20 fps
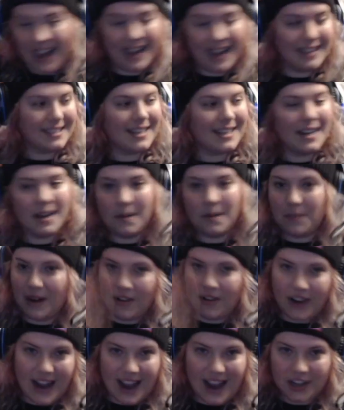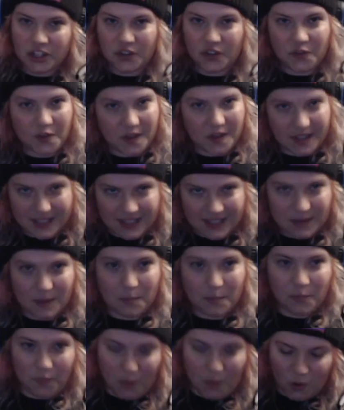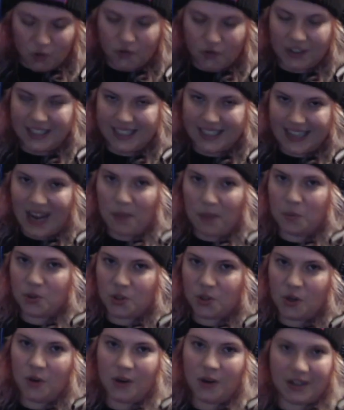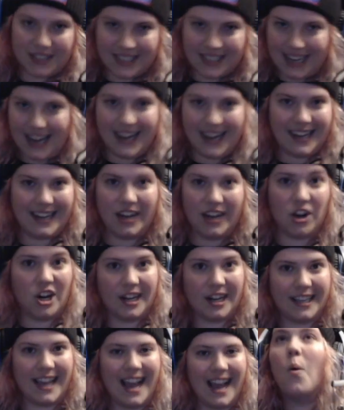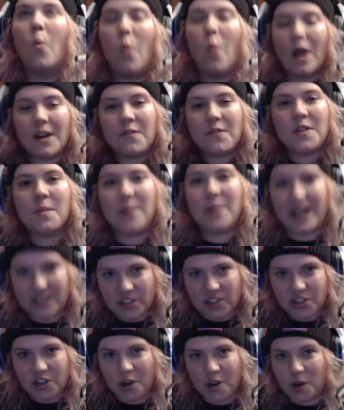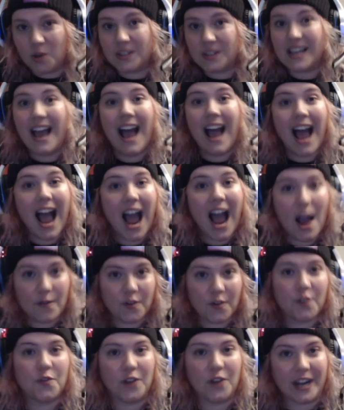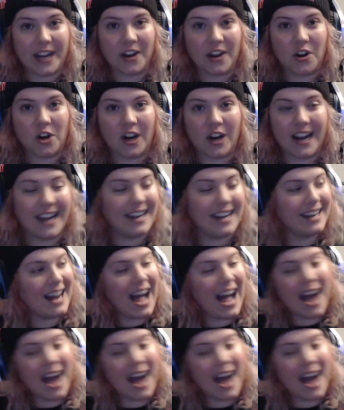I said it in my reaction for this most recent episode. I'll say it here again. One of the best shows ever freaking created.